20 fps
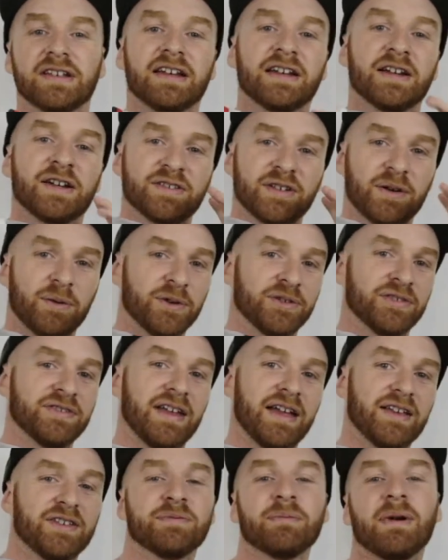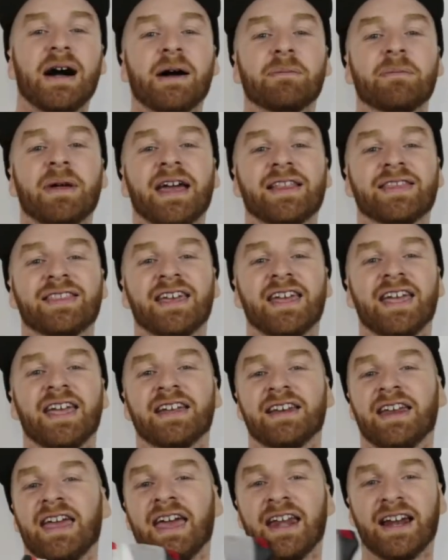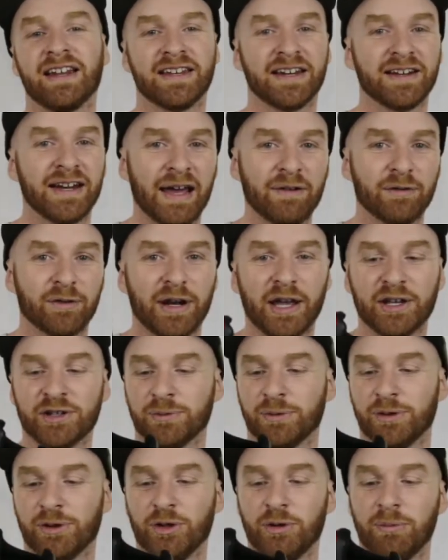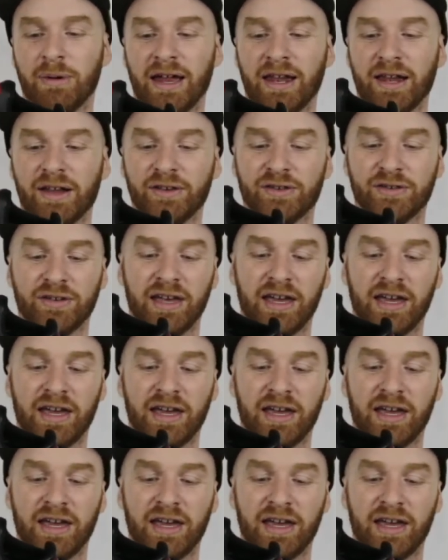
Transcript: because I wasn't that smart back then, and I didn't have a relation with New Balance,